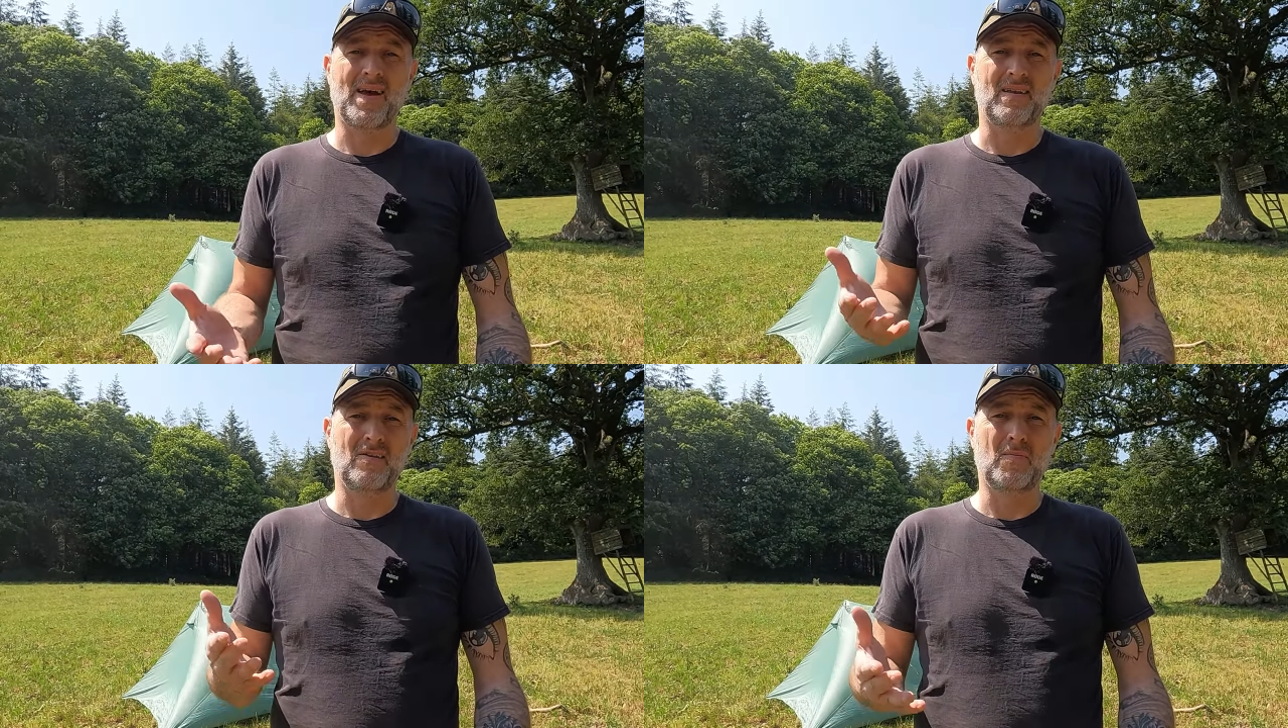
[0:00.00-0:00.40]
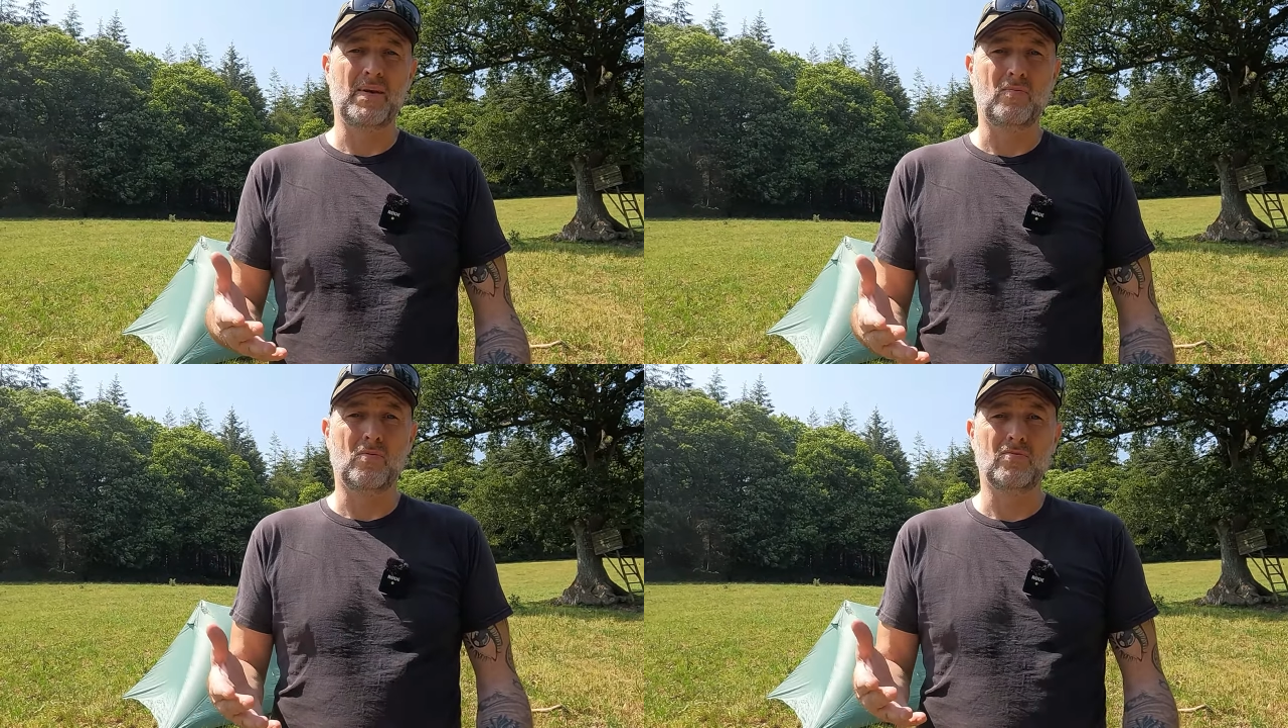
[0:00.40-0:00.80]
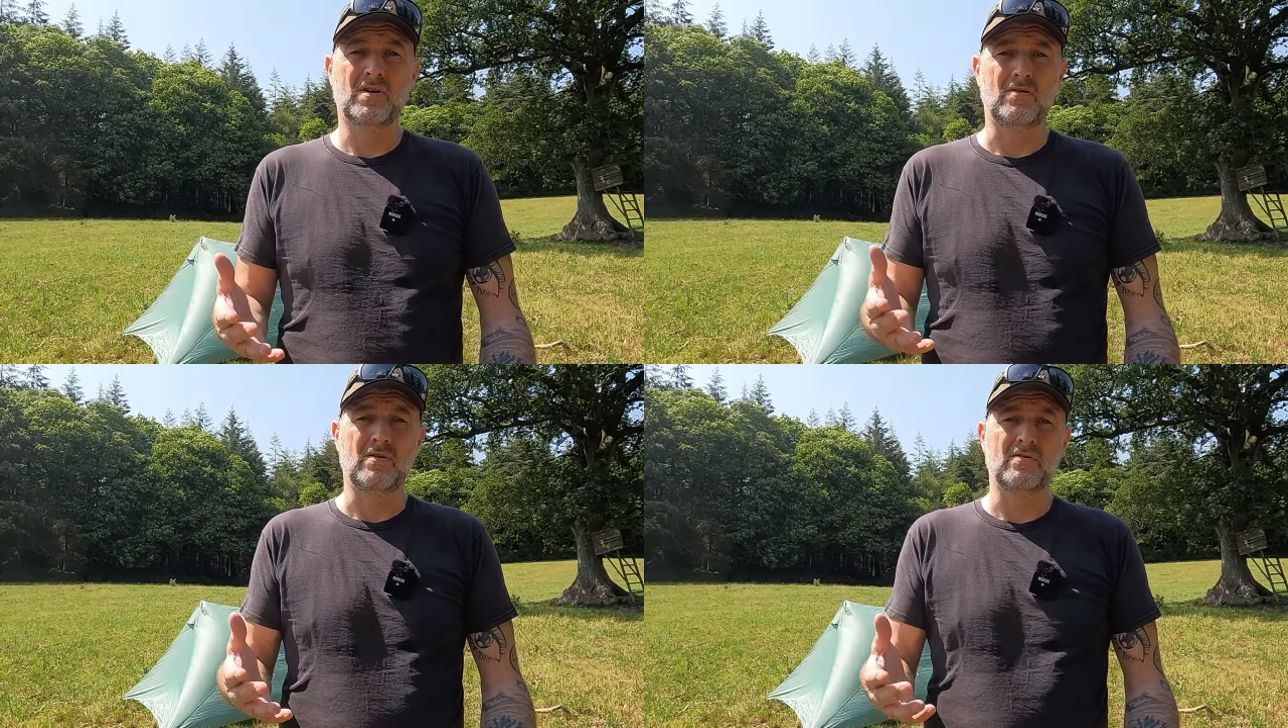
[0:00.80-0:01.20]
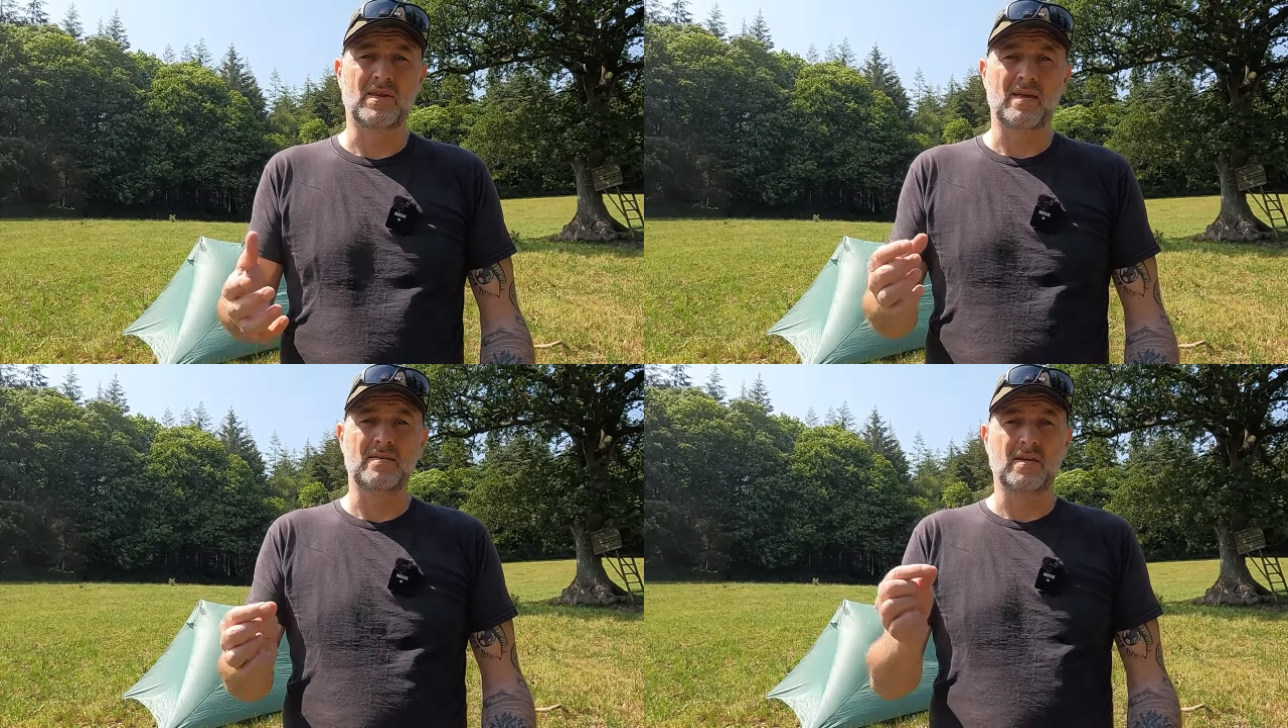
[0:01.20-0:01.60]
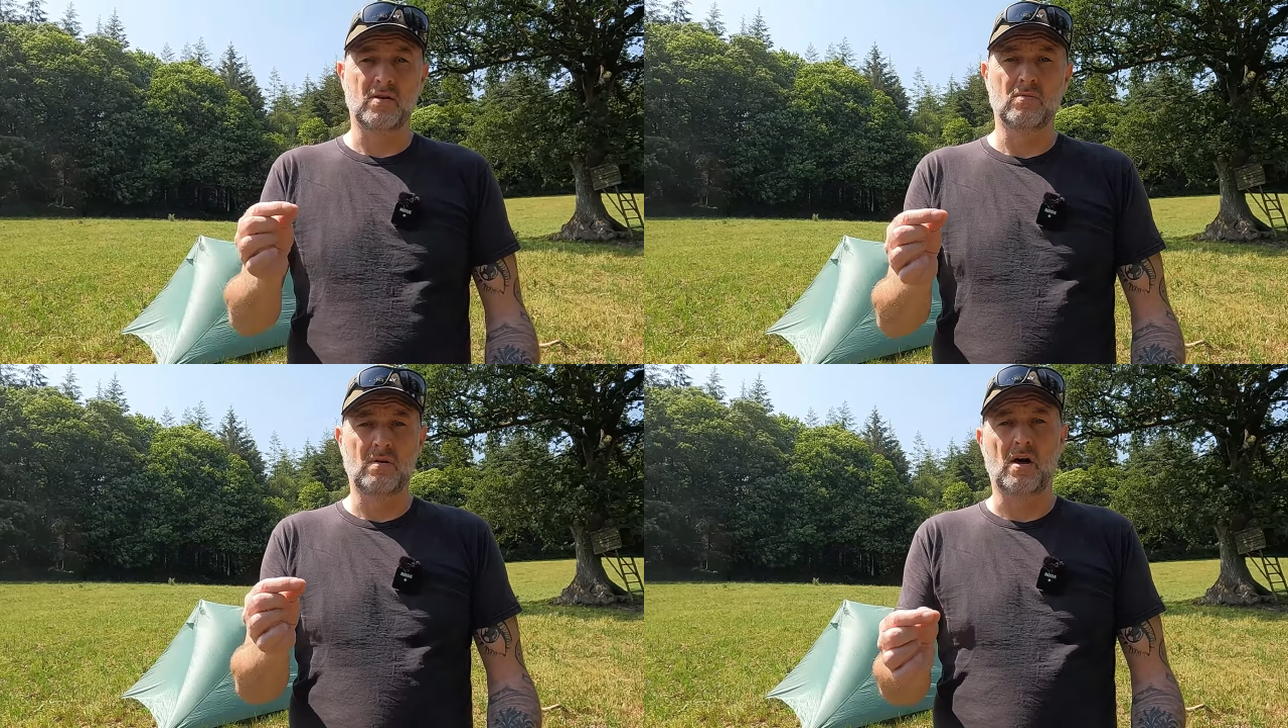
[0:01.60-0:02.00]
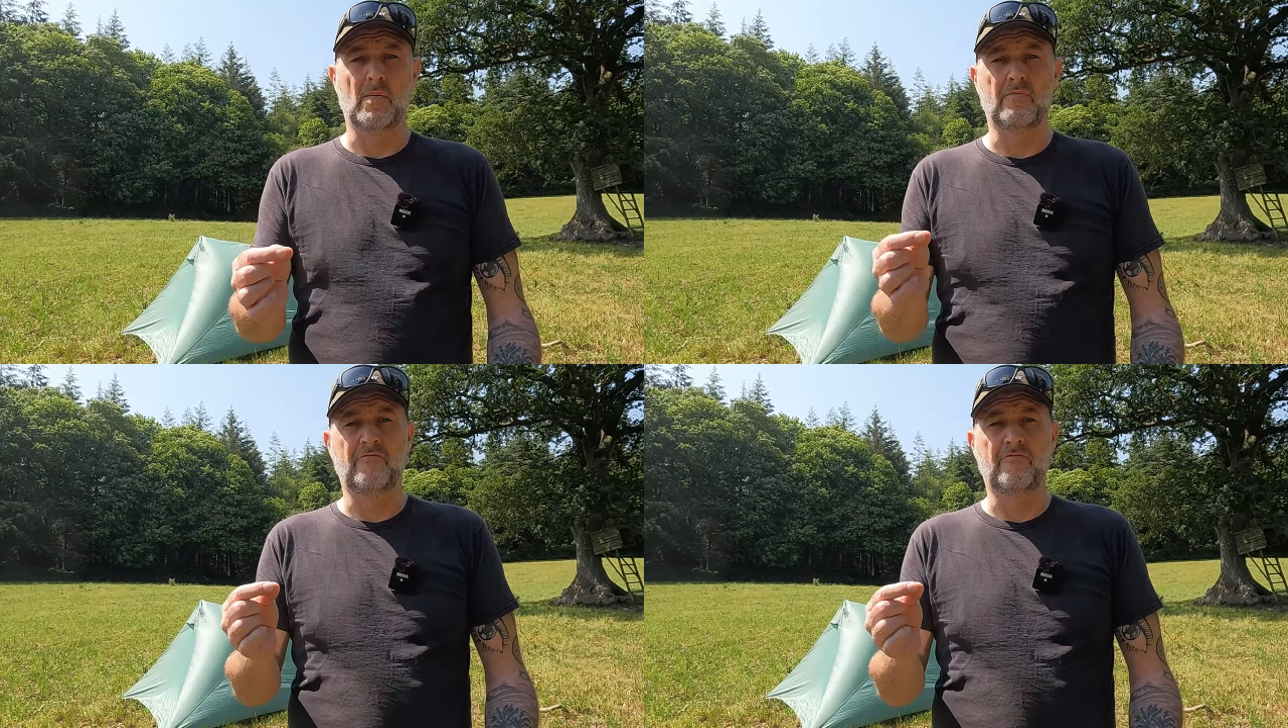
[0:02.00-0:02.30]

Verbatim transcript: and a lot of people will also use a single carbon